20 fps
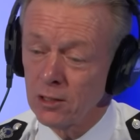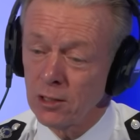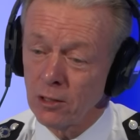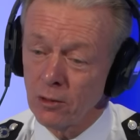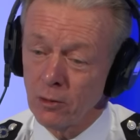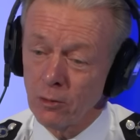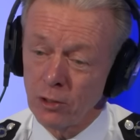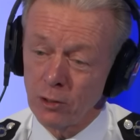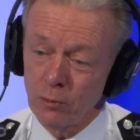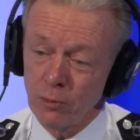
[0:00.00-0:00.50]

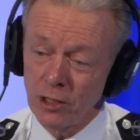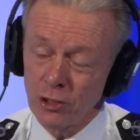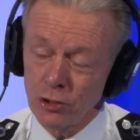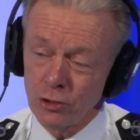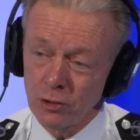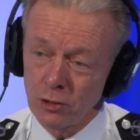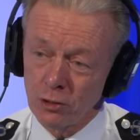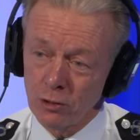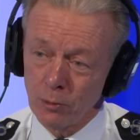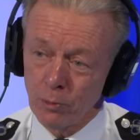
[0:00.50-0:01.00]
We want to make
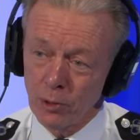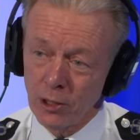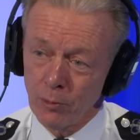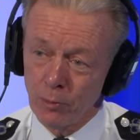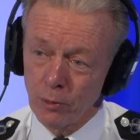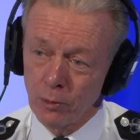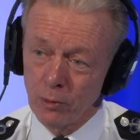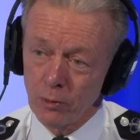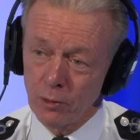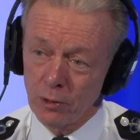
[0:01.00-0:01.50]
sure that the
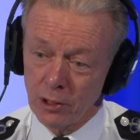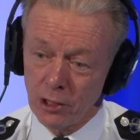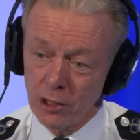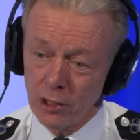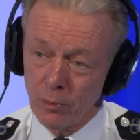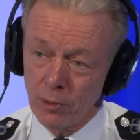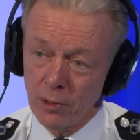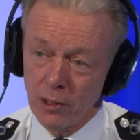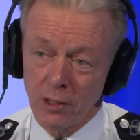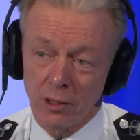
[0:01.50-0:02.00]
people we want to
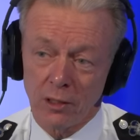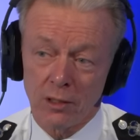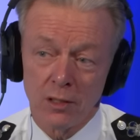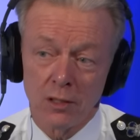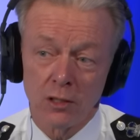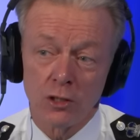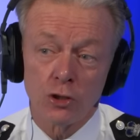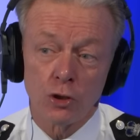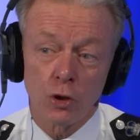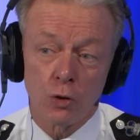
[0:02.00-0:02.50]
keep here
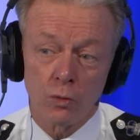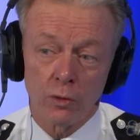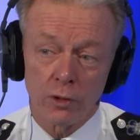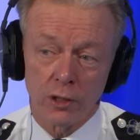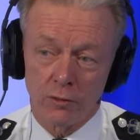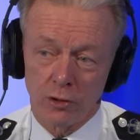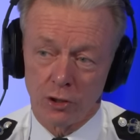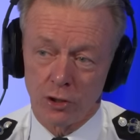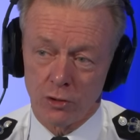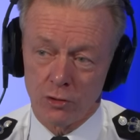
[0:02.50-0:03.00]
don't
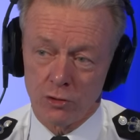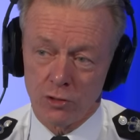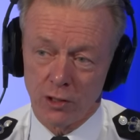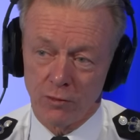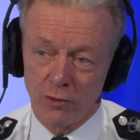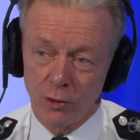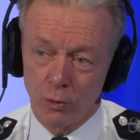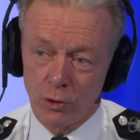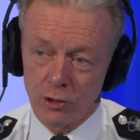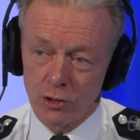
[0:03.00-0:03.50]
leave the country
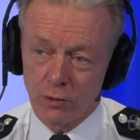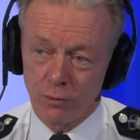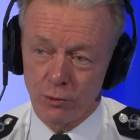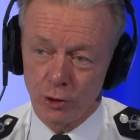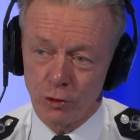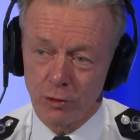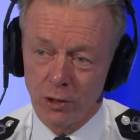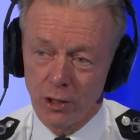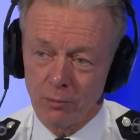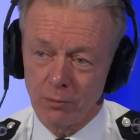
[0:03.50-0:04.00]
if, you want are a fan
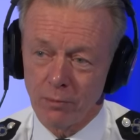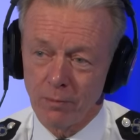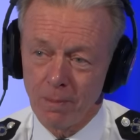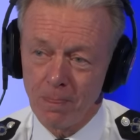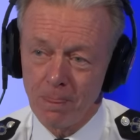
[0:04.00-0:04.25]
of borders.